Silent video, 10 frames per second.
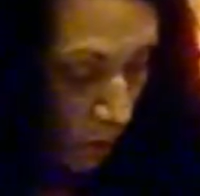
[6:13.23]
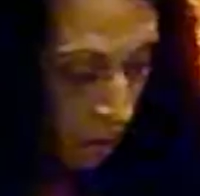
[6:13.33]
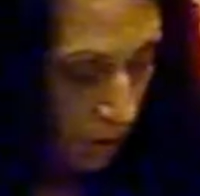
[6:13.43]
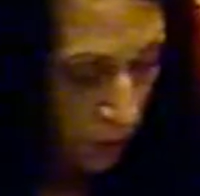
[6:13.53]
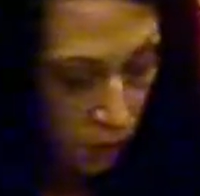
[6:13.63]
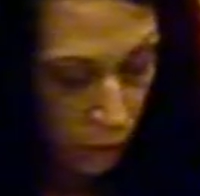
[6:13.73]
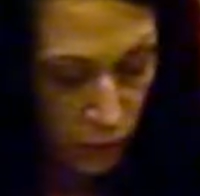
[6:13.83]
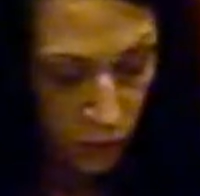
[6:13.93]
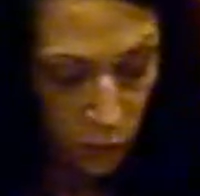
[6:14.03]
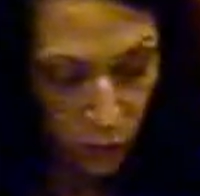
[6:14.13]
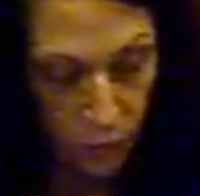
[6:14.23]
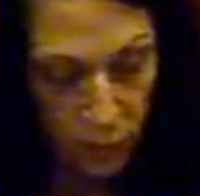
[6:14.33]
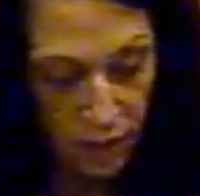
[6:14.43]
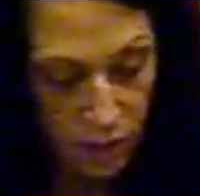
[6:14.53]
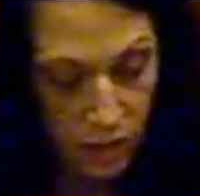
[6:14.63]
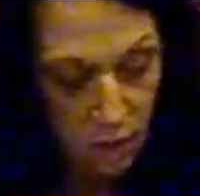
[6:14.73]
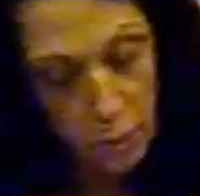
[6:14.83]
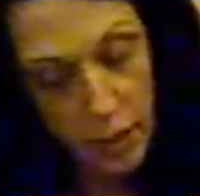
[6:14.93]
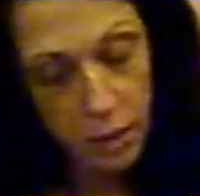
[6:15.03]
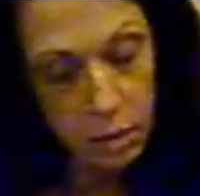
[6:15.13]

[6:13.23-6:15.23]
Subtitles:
So we spray painted the belt